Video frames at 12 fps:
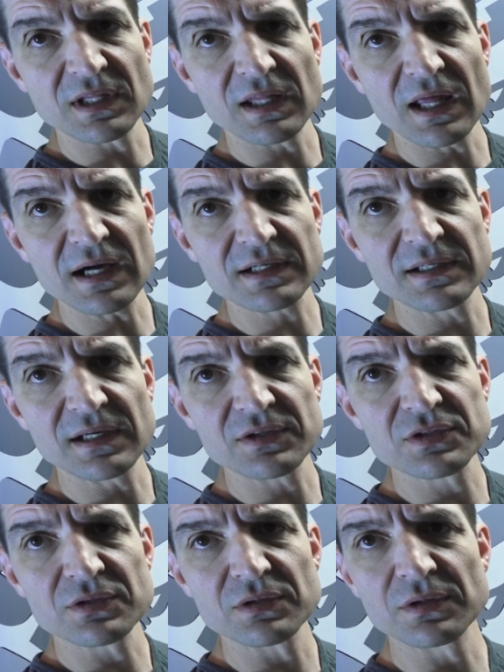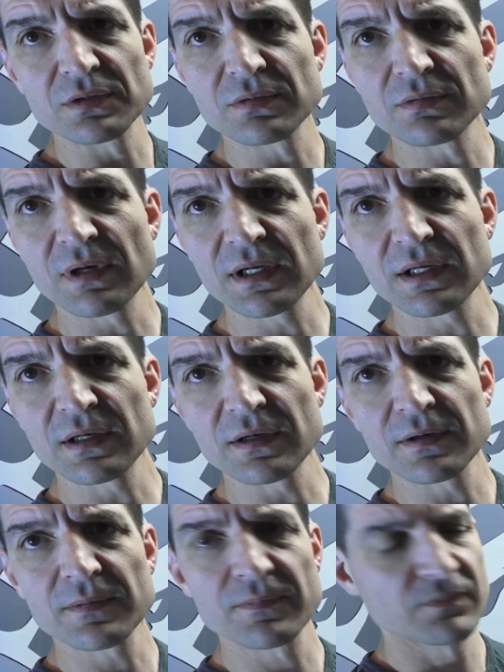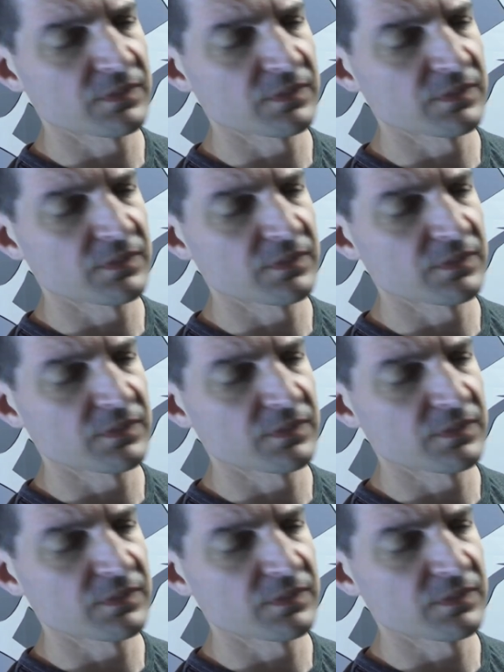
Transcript: the lockdown screw right here.